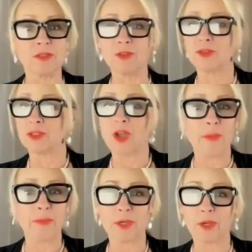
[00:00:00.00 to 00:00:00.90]
The
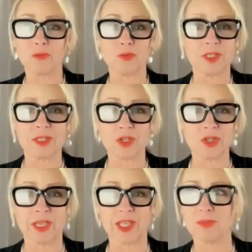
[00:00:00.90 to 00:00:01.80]
topic of
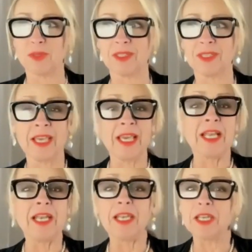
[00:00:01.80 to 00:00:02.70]
recession has been
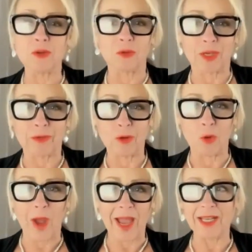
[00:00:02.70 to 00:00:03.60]
lingering for
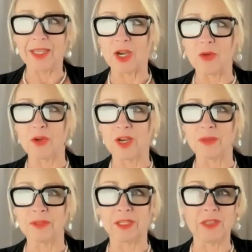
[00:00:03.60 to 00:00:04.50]
a while now,
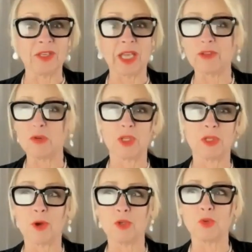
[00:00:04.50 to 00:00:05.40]
Bob, leaving
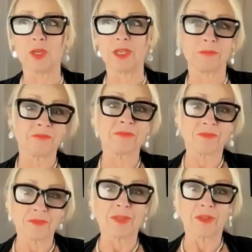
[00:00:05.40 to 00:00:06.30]
everyone pondering
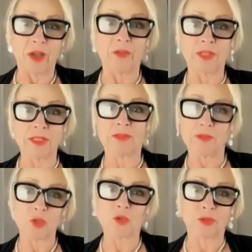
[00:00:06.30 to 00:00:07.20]
of its
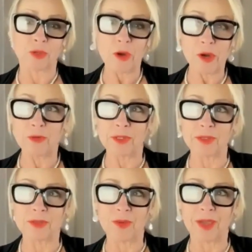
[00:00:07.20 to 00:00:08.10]
eventual
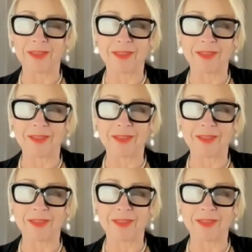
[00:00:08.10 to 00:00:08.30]
occurrence.